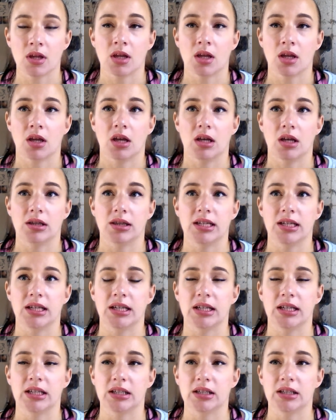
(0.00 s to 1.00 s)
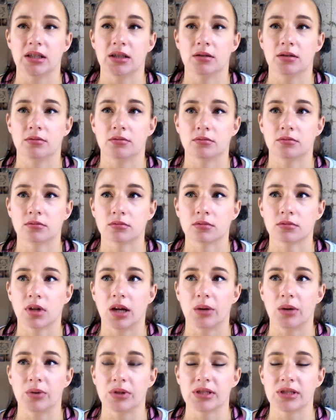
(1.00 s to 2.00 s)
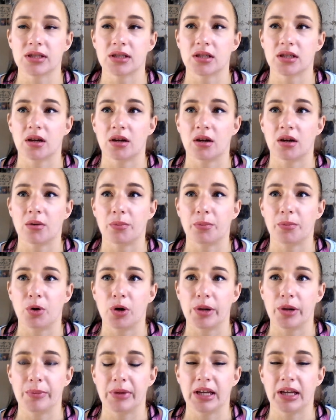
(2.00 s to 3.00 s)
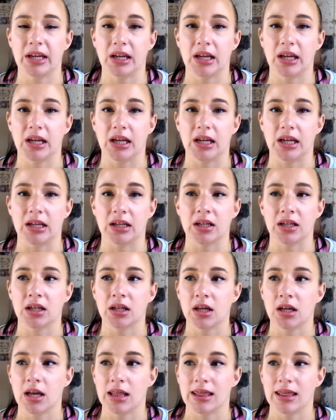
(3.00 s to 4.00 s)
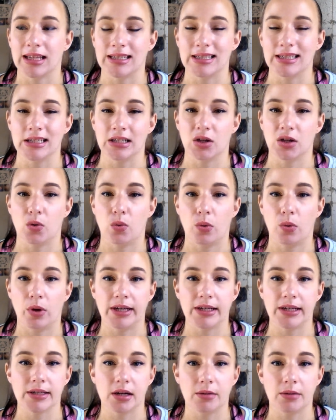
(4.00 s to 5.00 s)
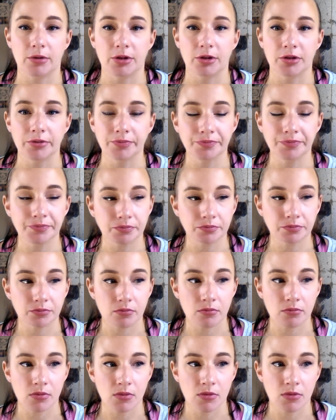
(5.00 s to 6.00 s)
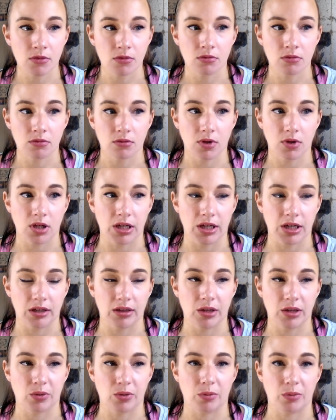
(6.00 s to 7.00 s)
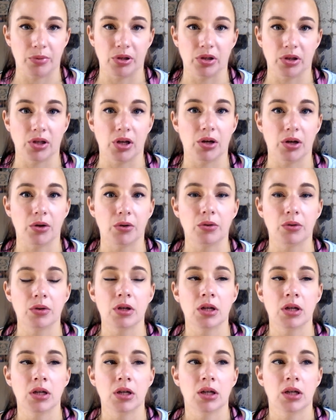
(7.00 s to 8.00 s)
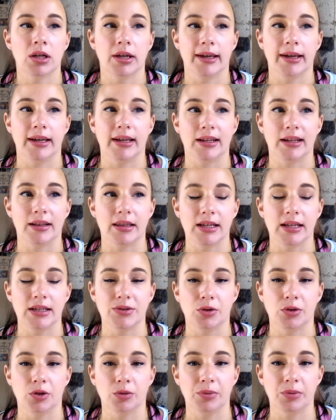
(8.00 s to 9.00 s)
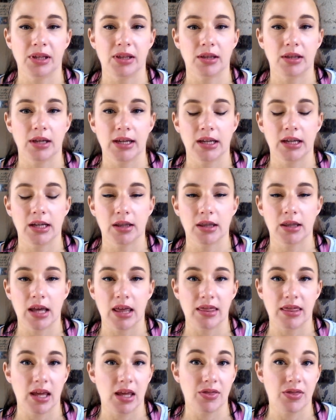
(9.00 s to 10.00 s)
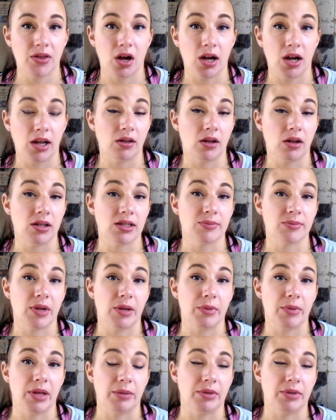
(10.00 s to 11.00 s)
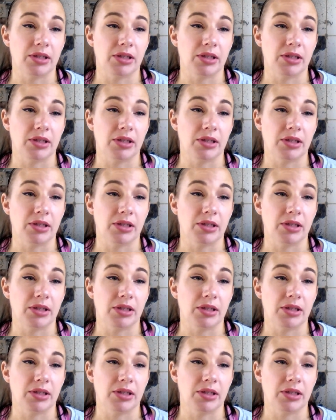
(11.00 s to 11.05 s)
And then I went to an appointment and they didn't quite double. Like, they were below. And they told me then that they thought I lost my baby,